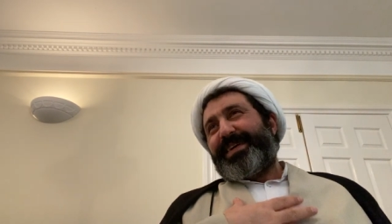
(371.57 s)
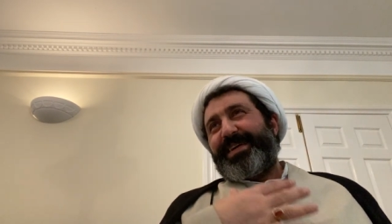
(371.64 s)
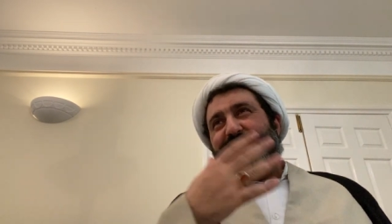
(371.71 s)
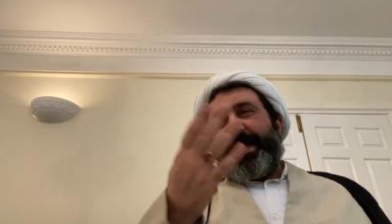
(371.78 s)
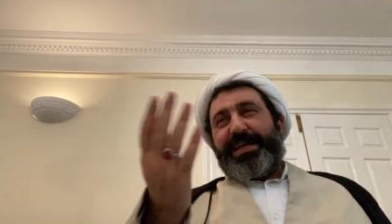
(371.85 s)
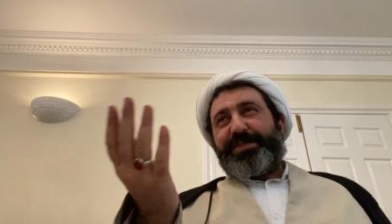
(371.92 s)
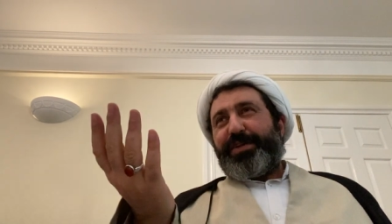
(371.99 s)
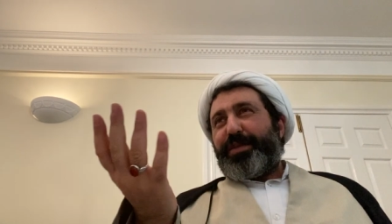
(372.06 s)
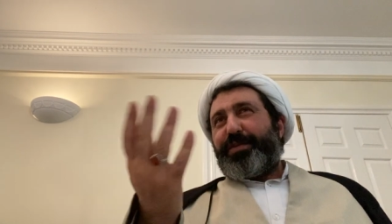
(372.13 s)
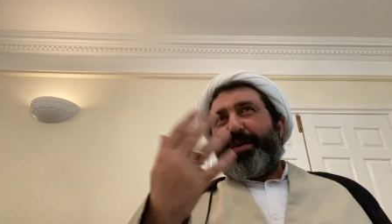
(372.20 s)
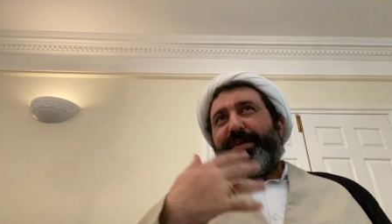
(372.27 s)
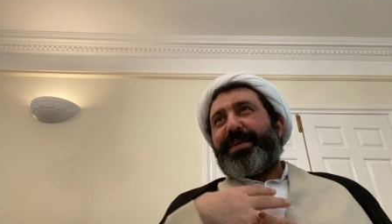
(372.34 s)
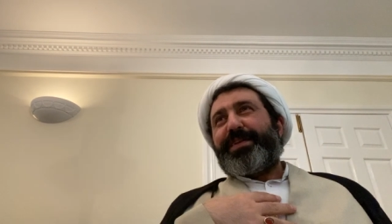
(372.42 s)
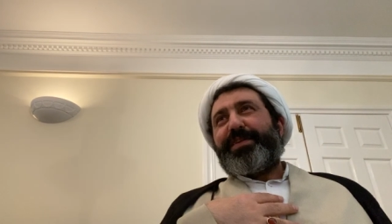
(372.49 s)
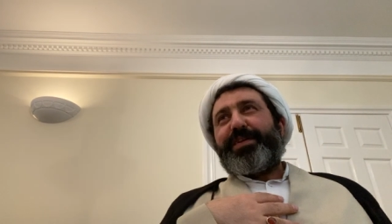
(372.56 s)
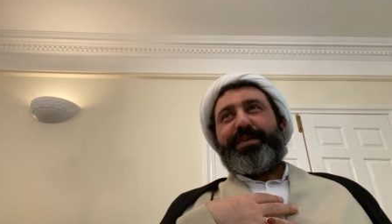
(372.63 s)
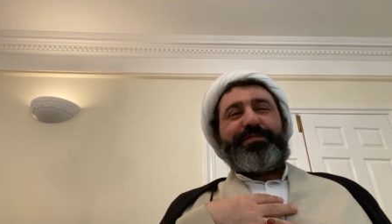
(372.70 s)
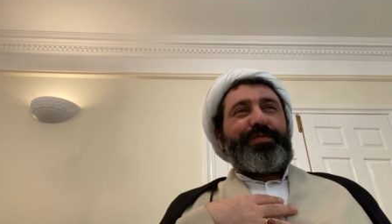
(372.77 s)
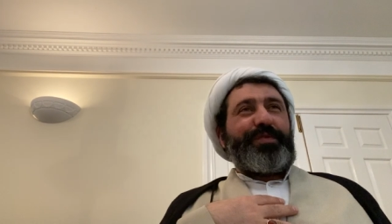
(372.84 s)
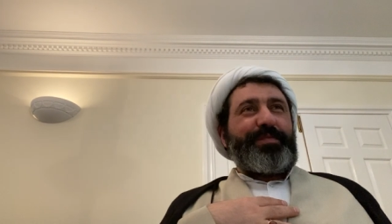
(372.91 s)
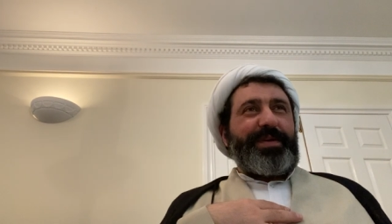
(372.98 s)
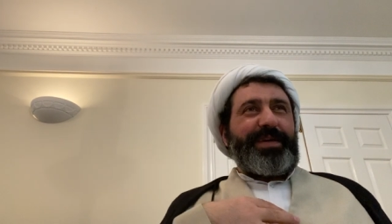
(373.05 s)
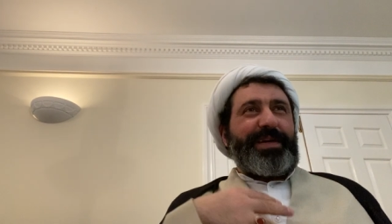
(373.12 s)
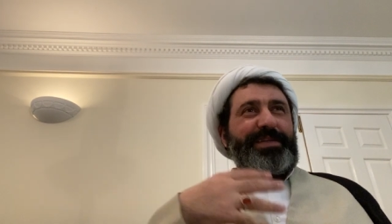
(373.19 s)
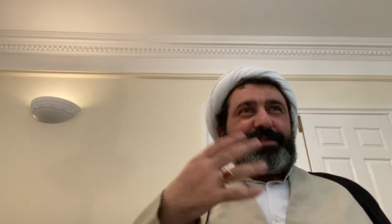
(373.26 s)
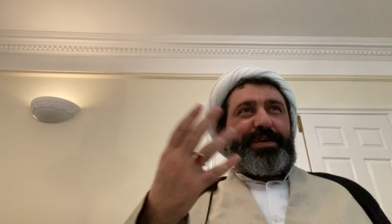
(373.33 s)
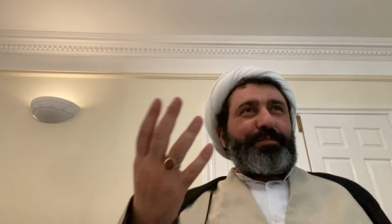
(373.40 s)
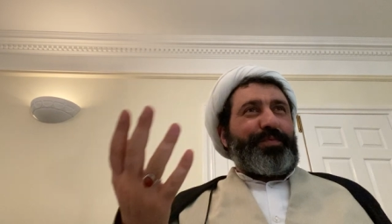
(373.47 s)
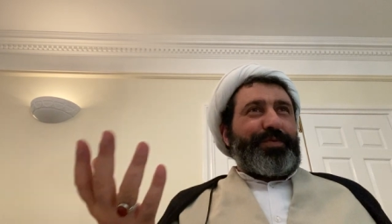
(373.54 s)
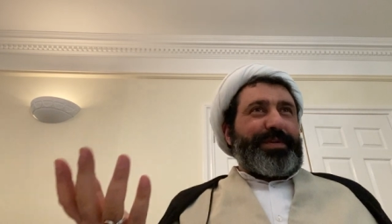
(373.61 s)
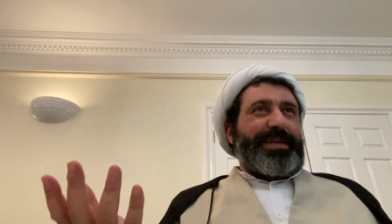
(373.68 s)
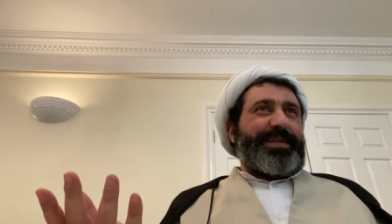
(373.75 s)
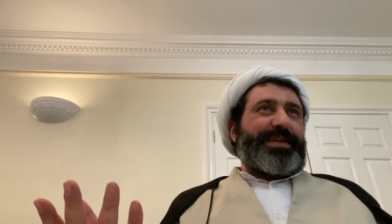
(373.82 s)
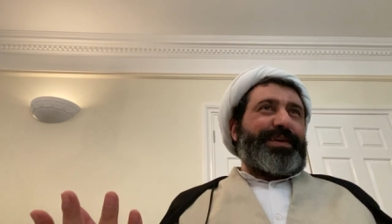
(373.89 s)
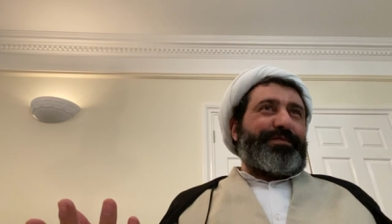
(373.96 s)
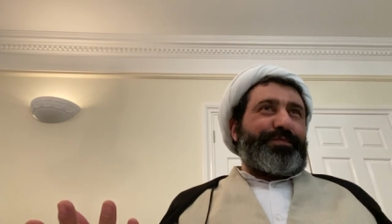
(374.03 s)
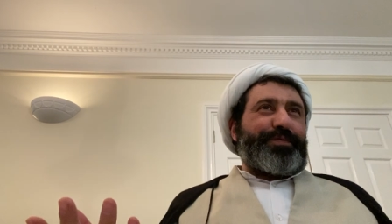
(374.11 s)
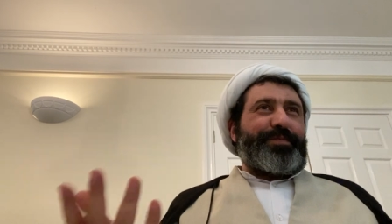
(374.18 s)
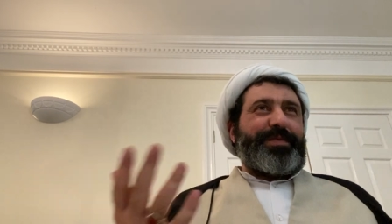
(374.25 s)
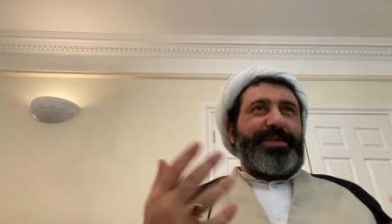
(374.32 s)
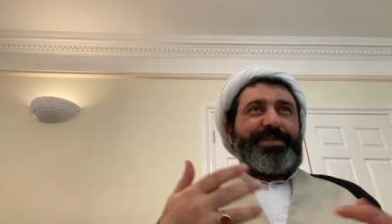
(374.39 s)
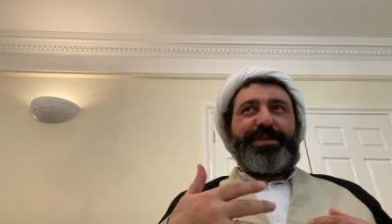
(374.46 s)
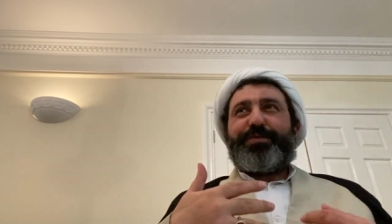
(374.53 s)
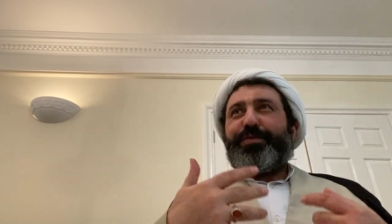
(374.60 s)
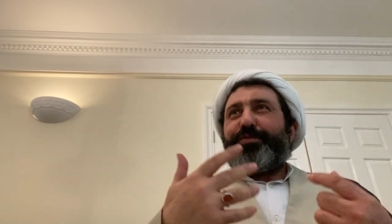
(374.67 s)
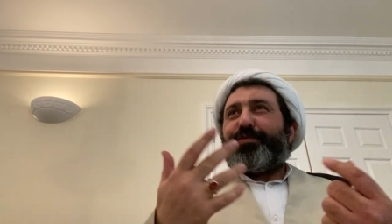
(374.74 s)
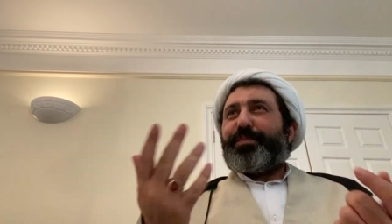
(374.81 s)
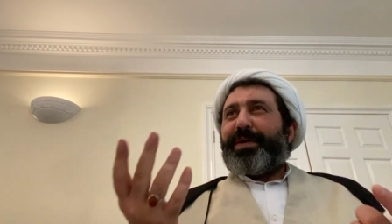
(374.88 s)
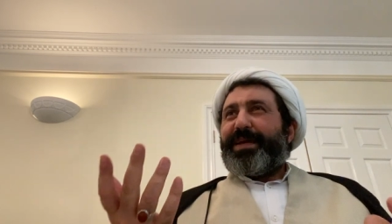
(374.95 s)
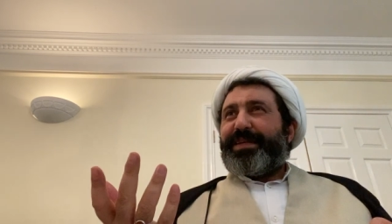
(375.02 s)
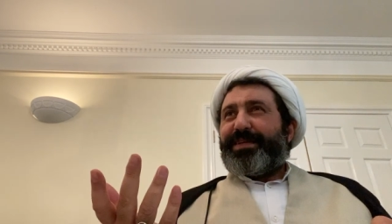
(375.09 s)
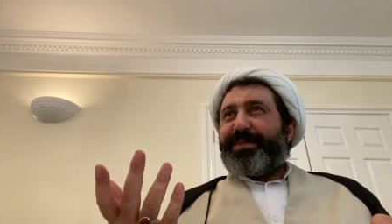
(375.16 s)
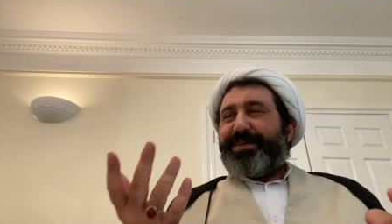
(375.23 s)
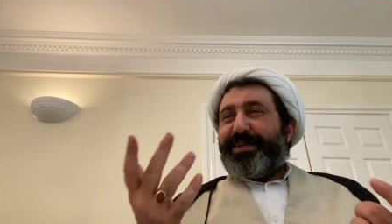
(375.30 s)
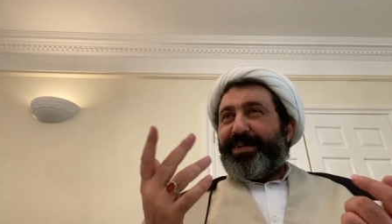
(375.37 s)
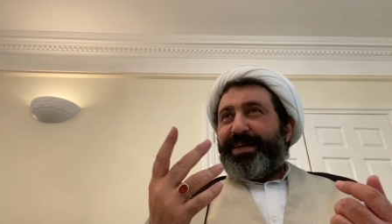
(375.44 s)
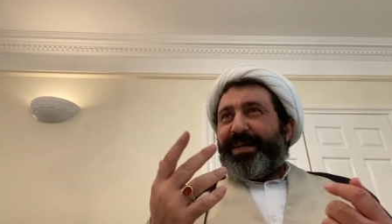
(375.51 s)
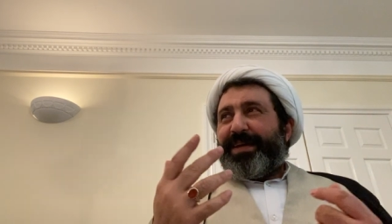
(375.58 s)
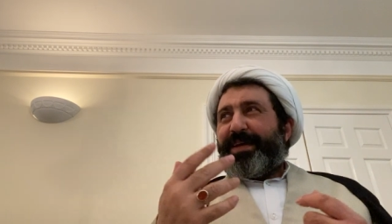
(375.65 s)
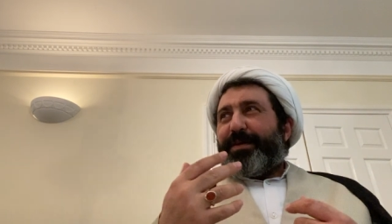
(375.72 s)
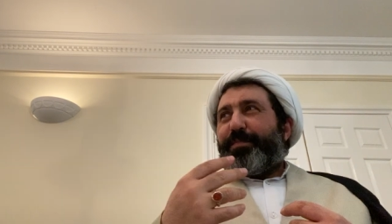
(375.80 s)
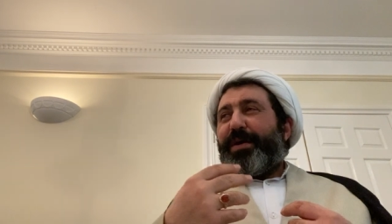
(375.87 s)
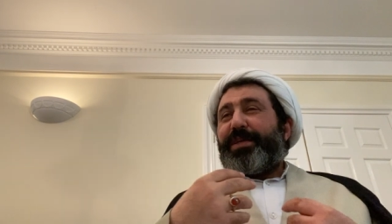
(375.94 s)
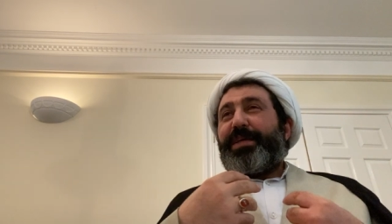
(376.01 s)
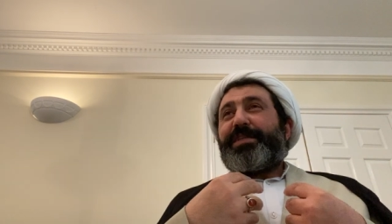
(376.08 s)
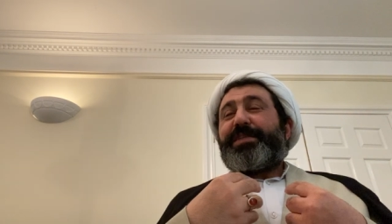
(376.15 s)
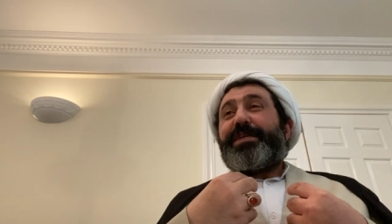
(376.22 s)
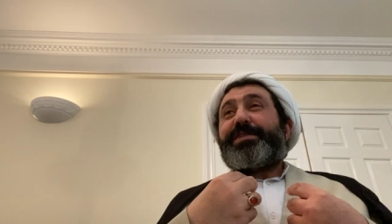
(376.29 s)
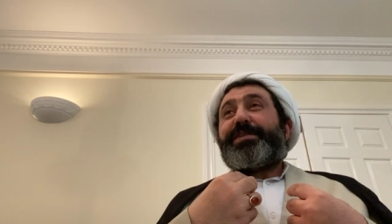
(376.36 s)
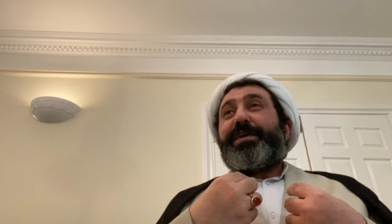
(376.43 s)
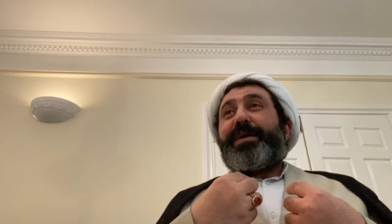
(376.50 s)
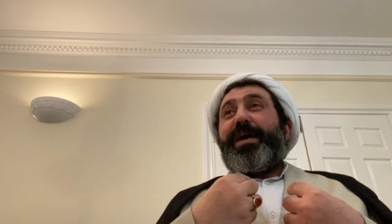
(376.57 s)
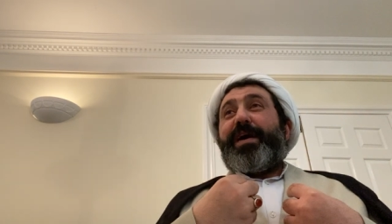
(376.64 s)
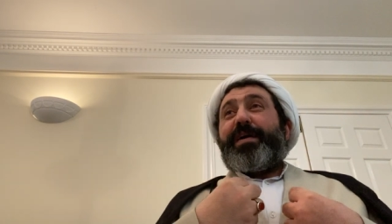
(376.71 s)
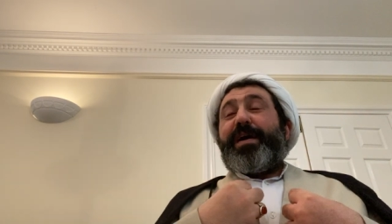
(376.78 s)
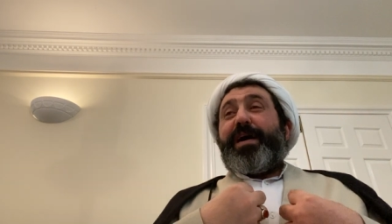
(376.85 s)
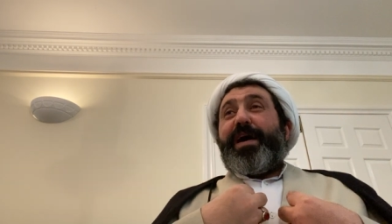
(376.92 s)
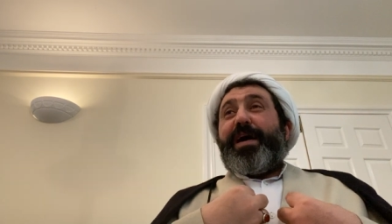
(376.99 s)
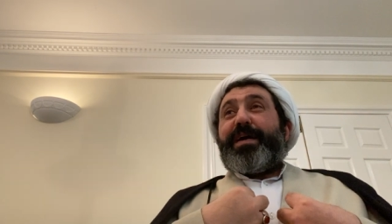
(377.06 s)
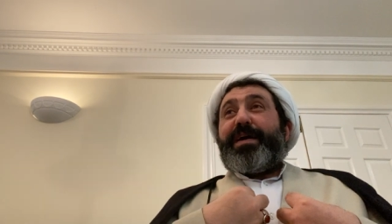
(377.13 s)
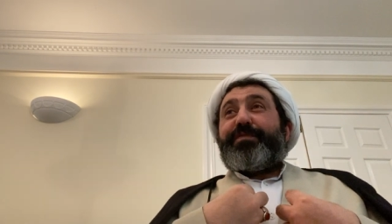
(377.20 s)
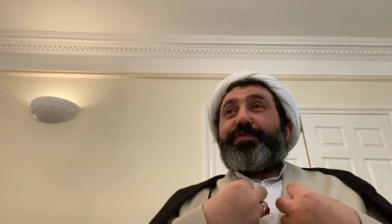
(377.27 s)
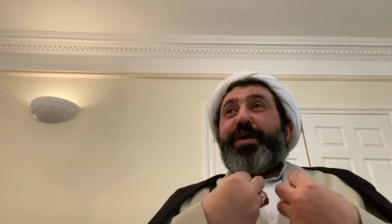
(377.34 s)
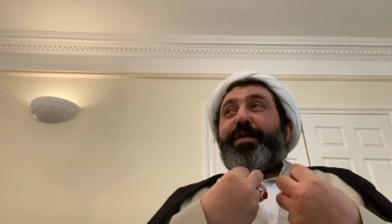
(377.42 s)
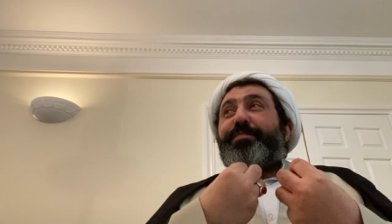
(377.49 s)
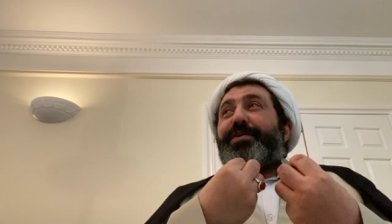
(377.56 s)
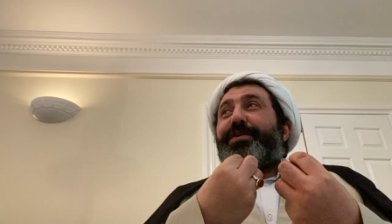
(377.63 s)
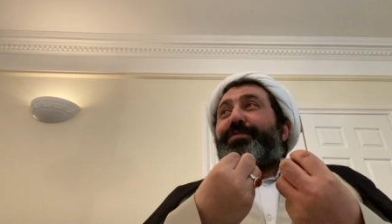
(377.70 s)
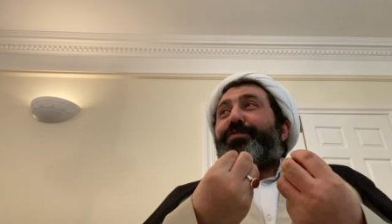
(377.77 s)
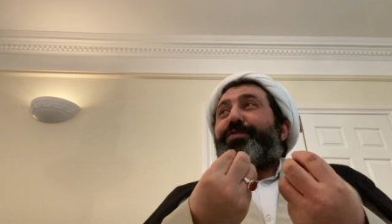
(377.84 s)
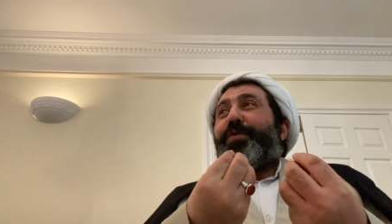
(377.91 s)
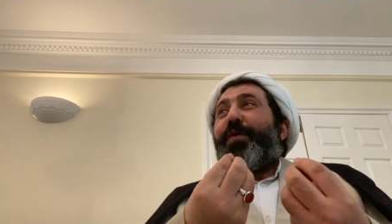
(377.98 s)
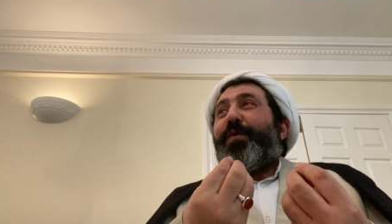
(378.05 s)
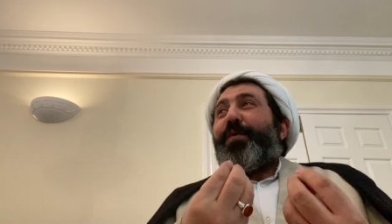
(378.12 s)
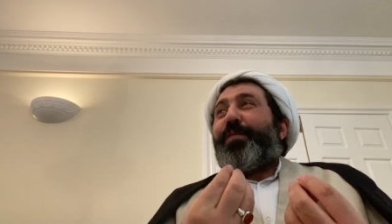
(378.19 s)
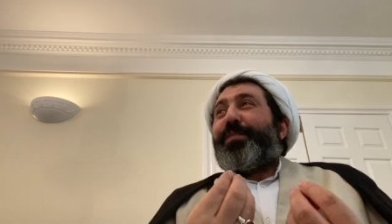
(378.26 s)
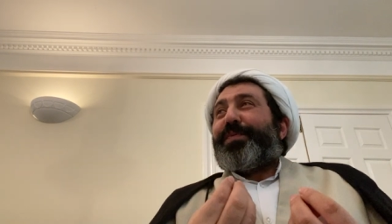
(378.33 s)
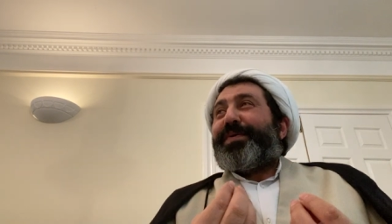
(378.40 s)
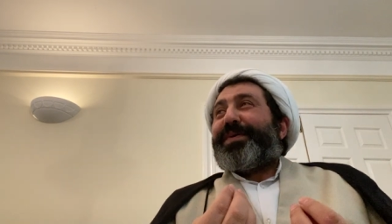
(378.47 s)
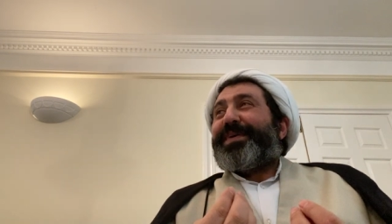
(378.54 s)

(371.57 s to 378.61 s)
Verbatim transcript: He has not done anything for me. He has not brought any gift for me. He's not going to pay anything. But he says, I have come here with hope.